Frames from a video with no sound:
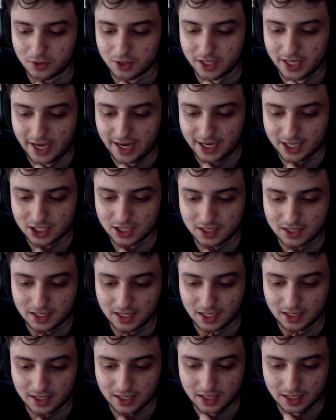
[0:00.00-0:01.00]
that actually say
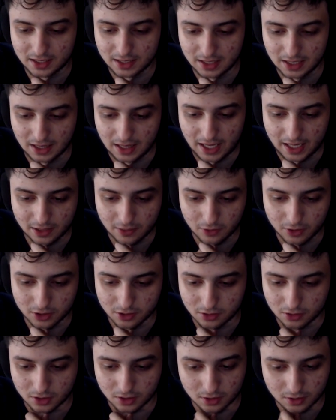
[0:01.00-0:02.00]
that they like what you
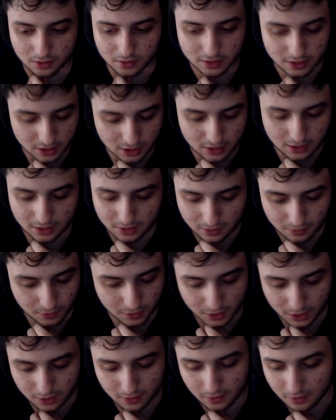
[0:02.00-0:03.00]
do, it's
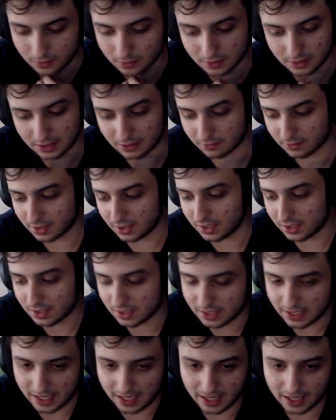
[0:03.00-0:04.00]
really cool. It really
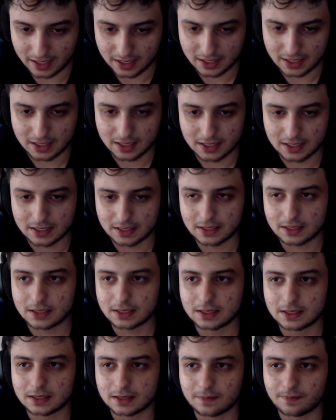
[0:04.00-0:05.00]
is.
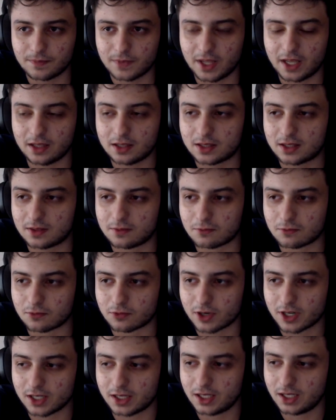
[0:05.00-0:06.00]
It
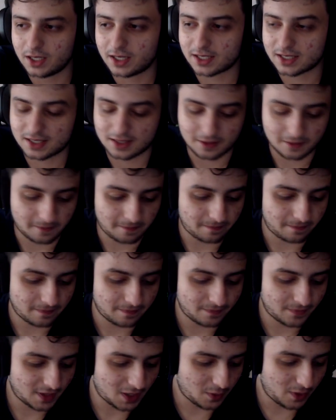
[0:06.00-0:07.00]
really, because
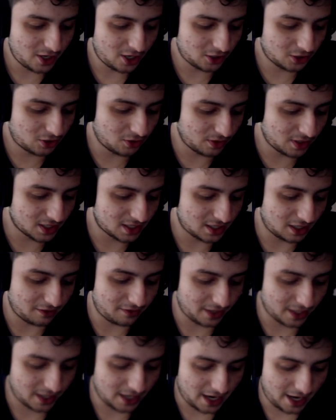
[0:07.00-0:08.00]
when you're doing stuff
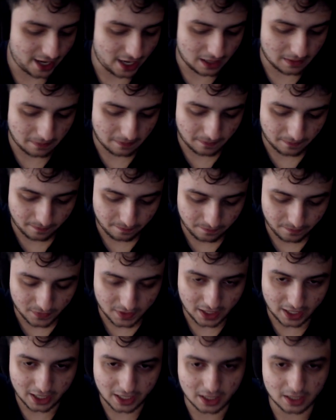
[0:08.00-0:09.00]
like I am,
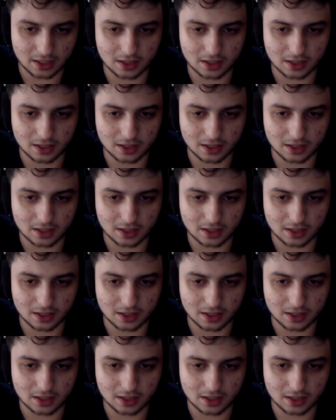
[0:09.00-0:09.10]
like,